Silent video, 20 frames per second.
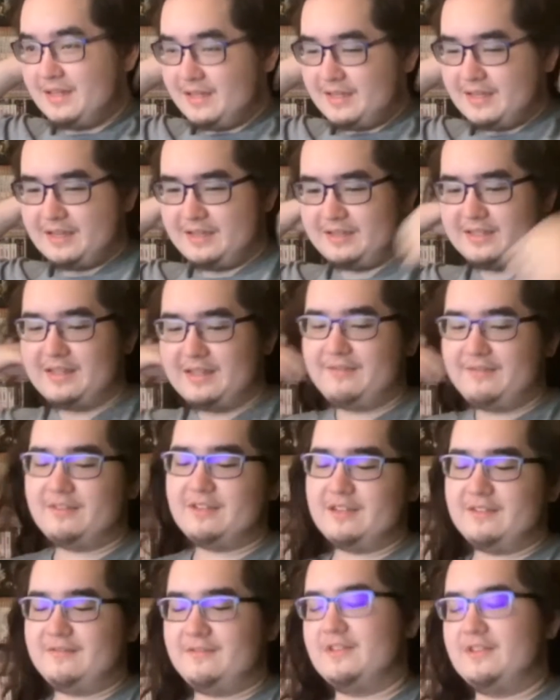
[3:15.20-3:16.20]
I was
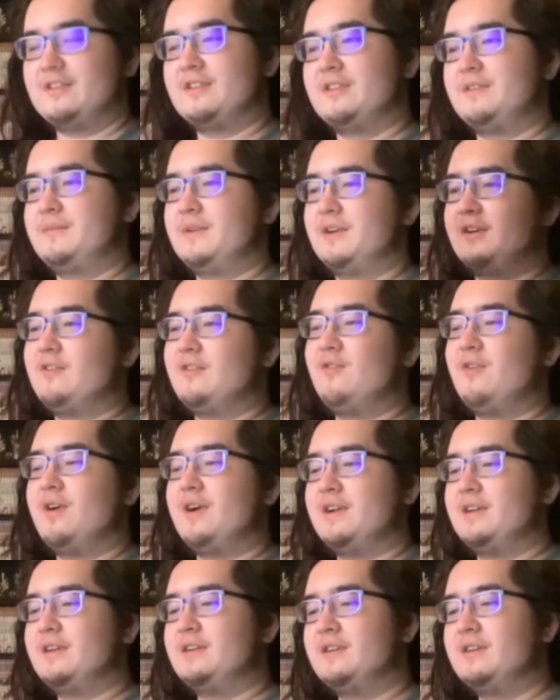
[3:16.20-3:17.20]
definitely feeling a bit
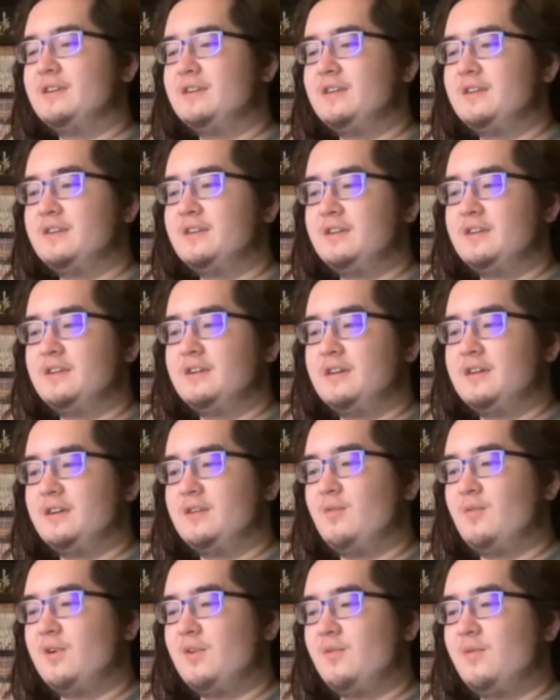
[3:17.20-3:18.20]
quieter
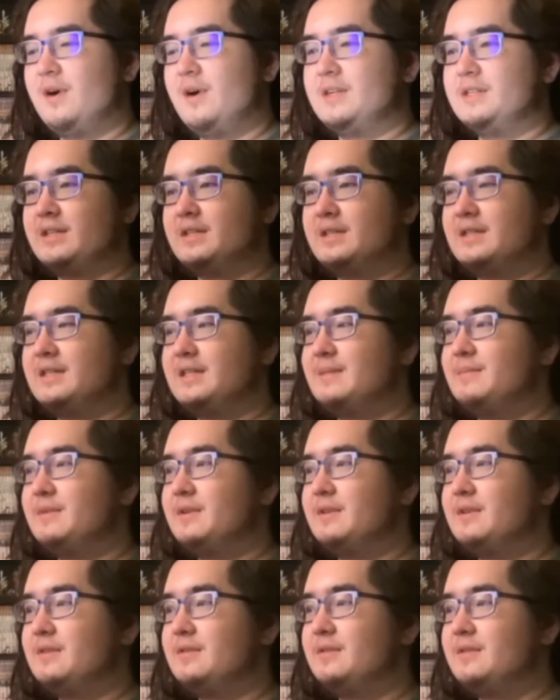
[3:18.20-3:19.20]
while watching this
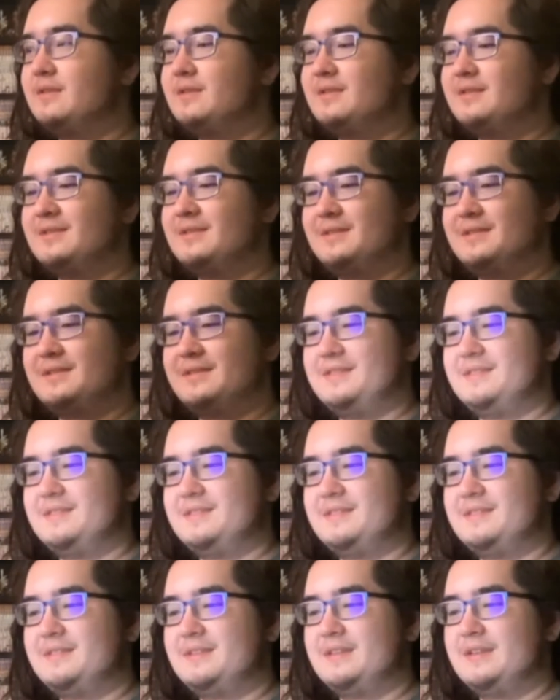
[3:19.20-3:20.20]
episode.
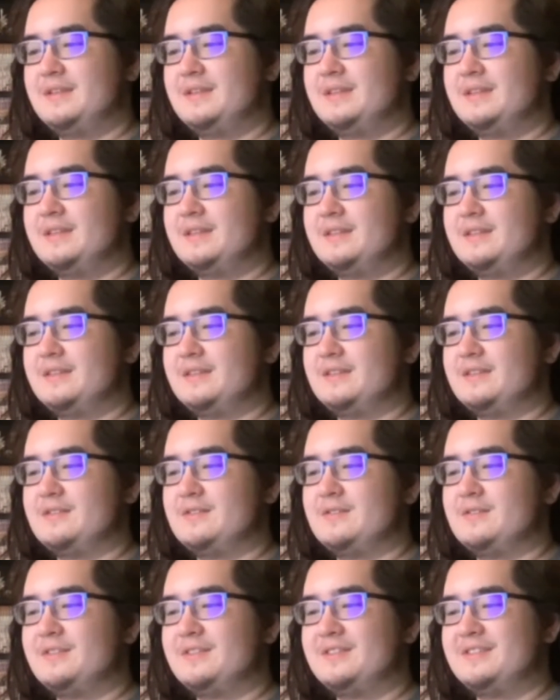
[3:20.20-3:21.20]

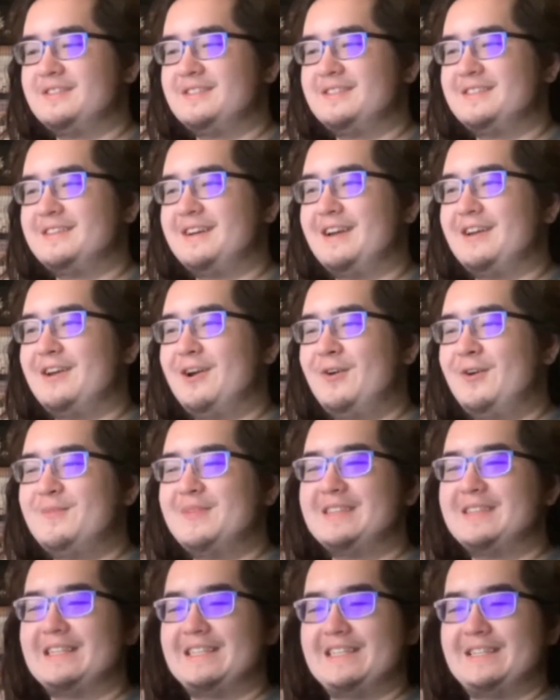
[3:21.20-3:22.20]
So I hope
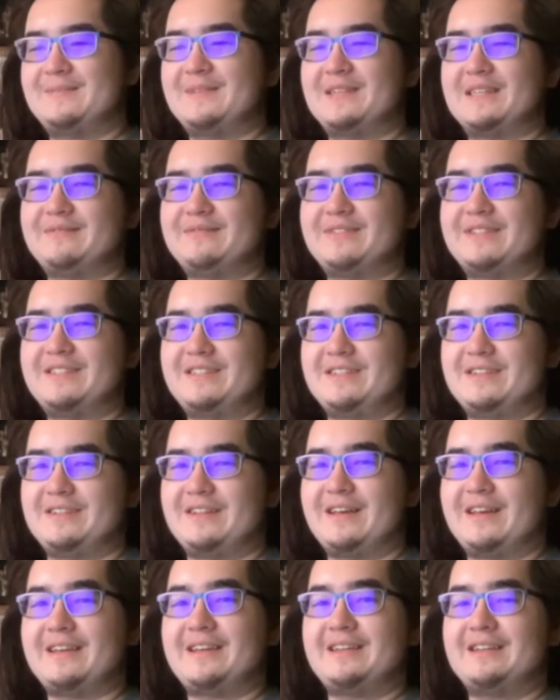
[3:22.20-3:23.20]
it's not that big of a deal.
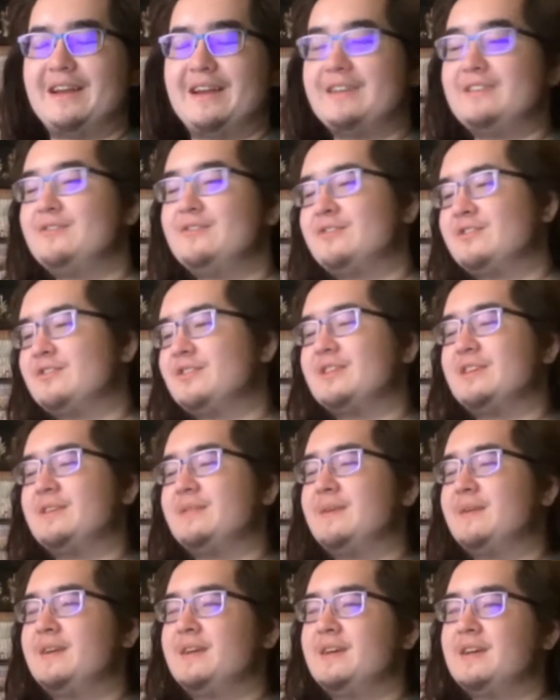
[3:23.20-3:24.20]
I usually
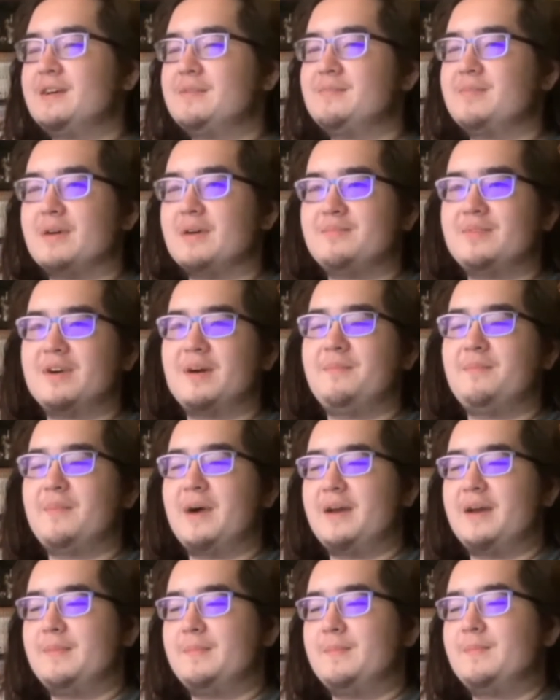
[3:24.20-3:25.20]
bump up
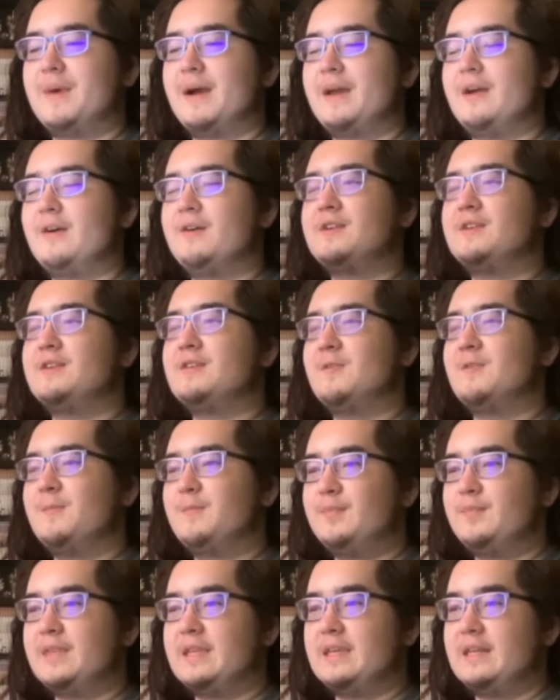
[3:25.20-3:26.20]
my audio
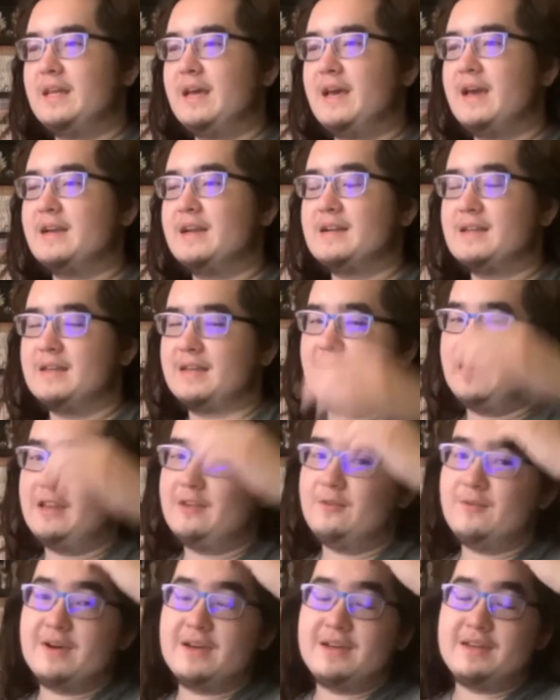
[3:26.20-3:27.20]
in editing
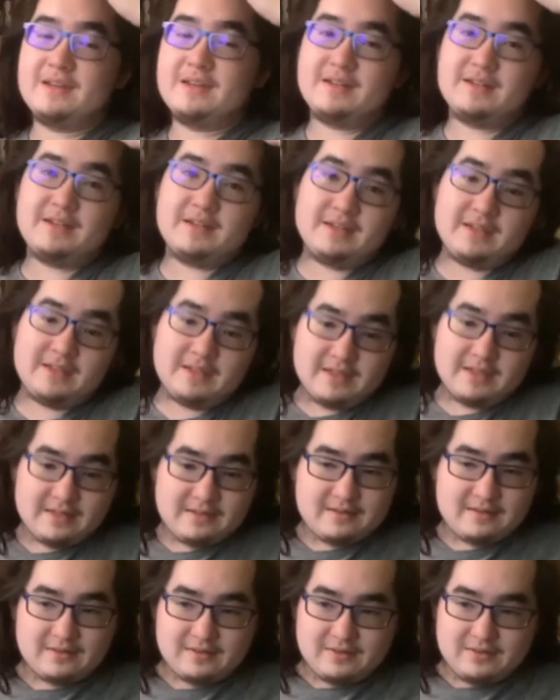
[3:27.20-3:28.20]
anyway,
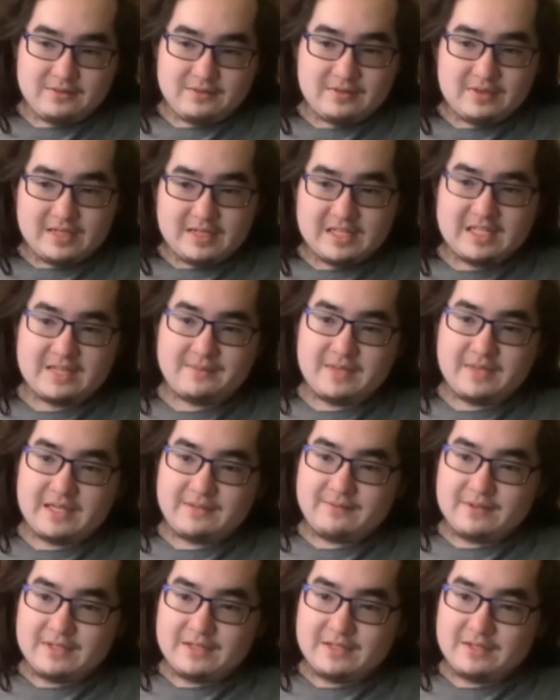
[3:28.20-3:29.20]
so it's usually not that big
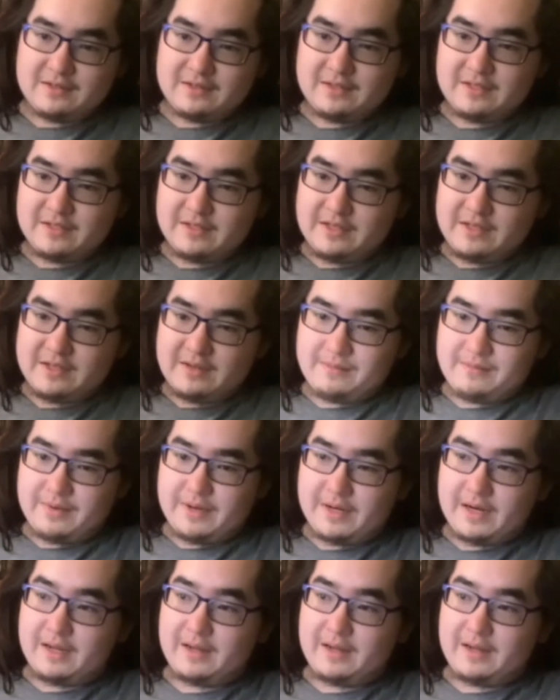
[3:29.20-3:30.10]
of a deal. But